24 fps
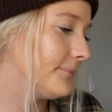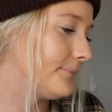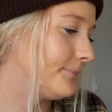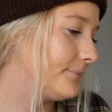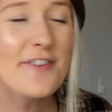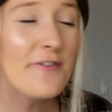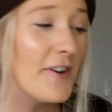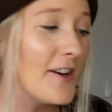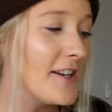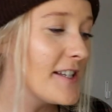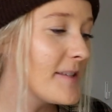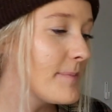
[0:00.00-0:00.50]

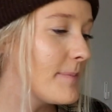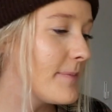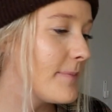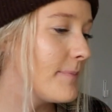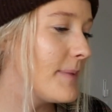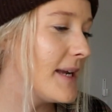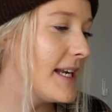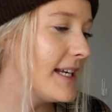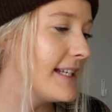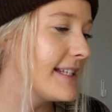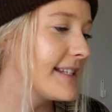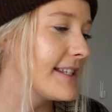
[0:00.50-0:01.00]
The first
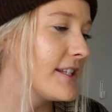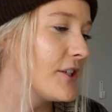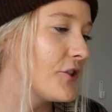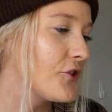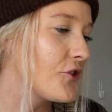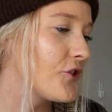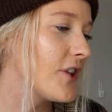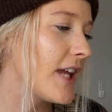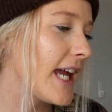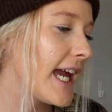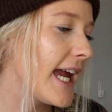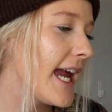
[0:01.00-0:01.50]
bit is
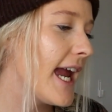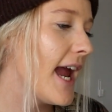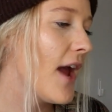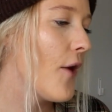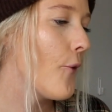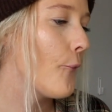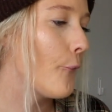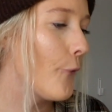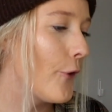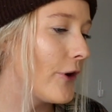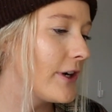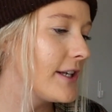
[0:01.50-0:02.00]
literally
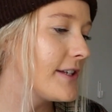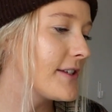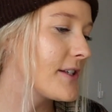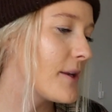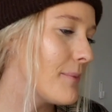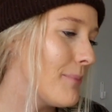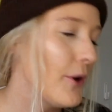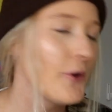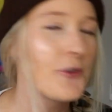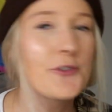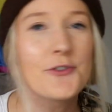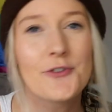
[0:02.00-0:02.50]
what is
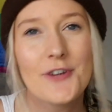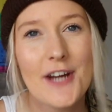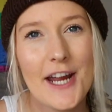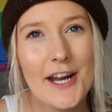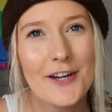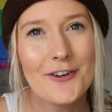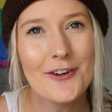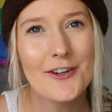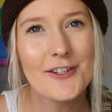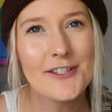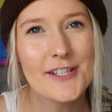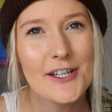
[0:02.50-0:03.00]
compulsory
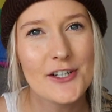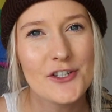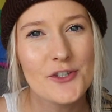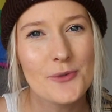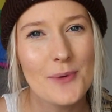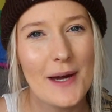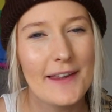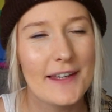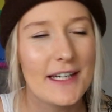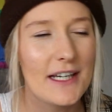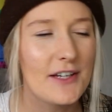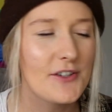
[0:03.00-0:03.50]

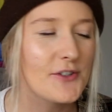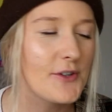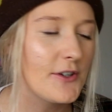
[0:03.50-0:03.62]
heterosexuality.